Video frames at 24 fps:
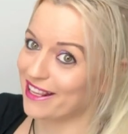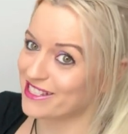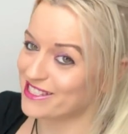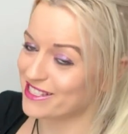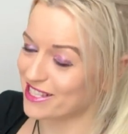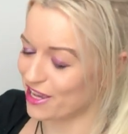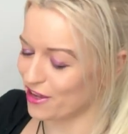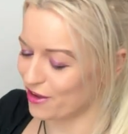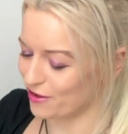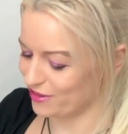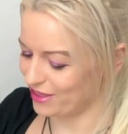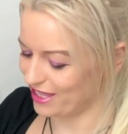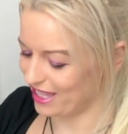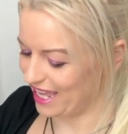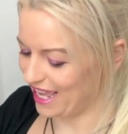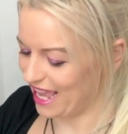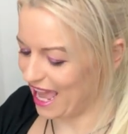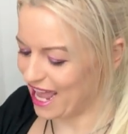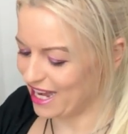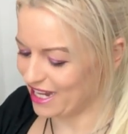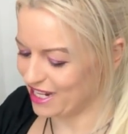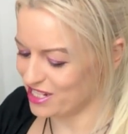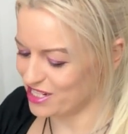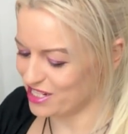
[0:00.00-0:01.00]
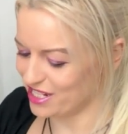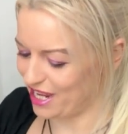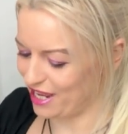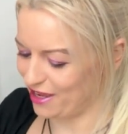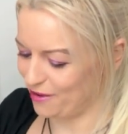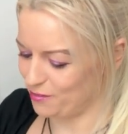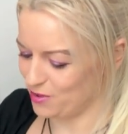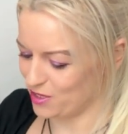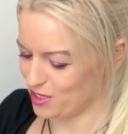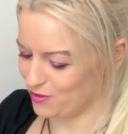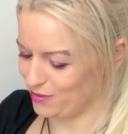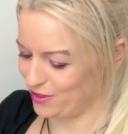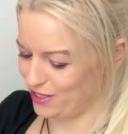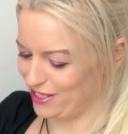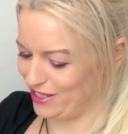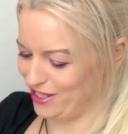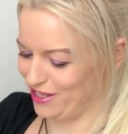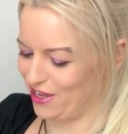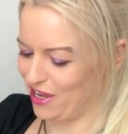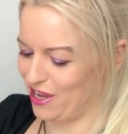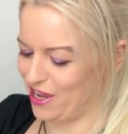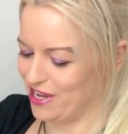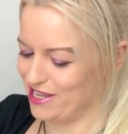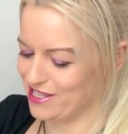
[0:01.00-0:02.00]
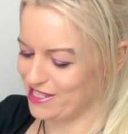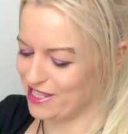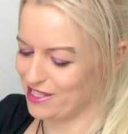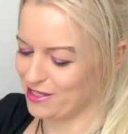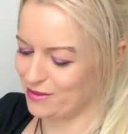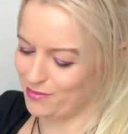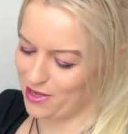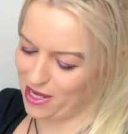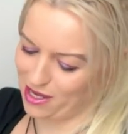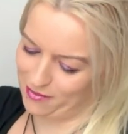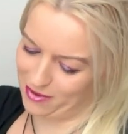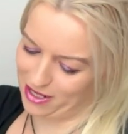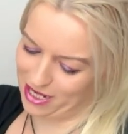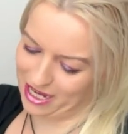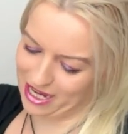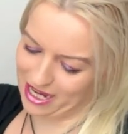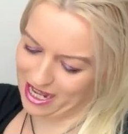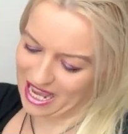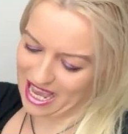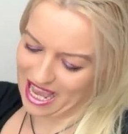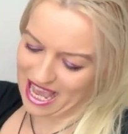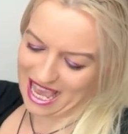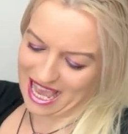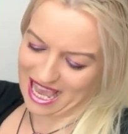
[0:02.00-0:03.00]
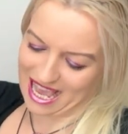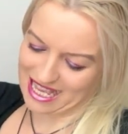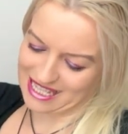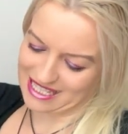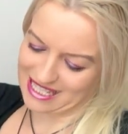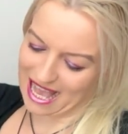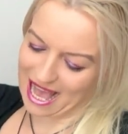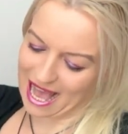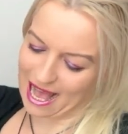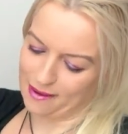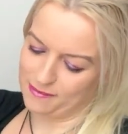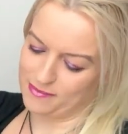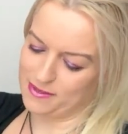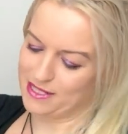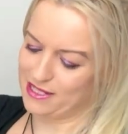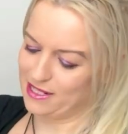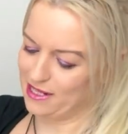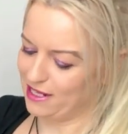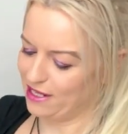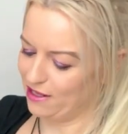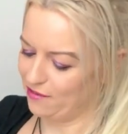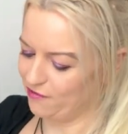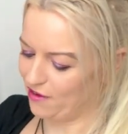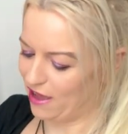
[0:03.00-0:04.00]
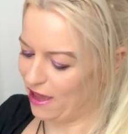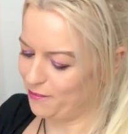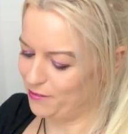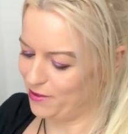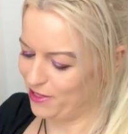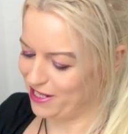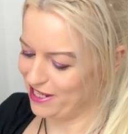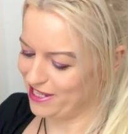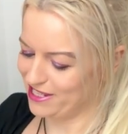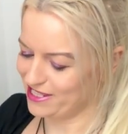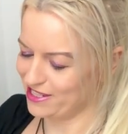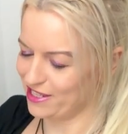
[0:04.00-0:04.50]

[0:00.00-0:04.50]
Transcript: So the energy between you guys at the moment is absolutely fabulous.